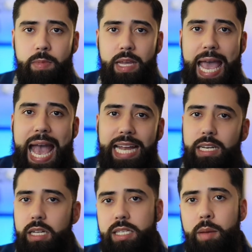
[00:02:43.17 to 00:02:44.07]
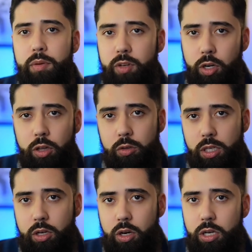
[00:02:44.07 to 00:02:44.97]
added on top of your
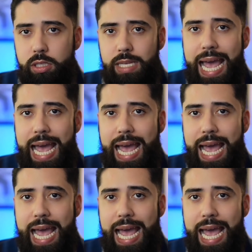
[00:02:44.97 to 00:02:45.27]
closing costs